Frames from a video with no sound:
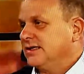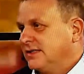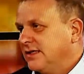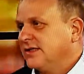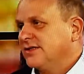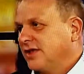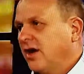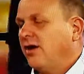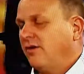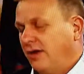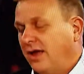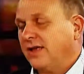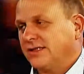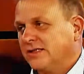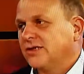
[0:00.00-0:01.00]
And so,
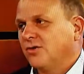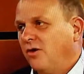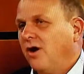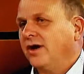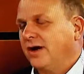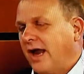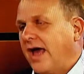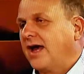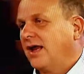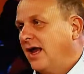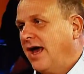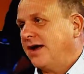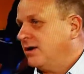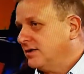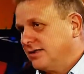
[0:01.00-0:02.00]
yes, it's quite an
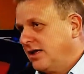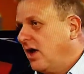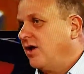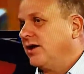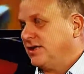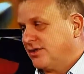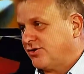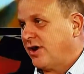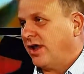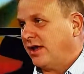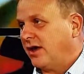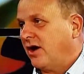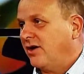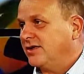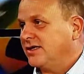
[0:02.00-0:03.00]
accolade, and it's the only Australian
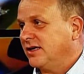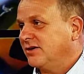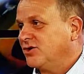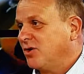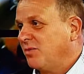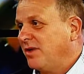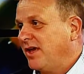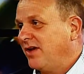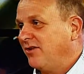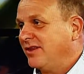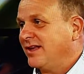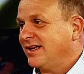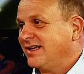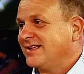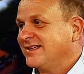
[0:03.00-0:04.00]
hotel to appear in the
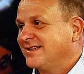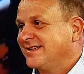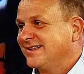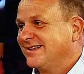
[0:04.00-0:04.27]
list.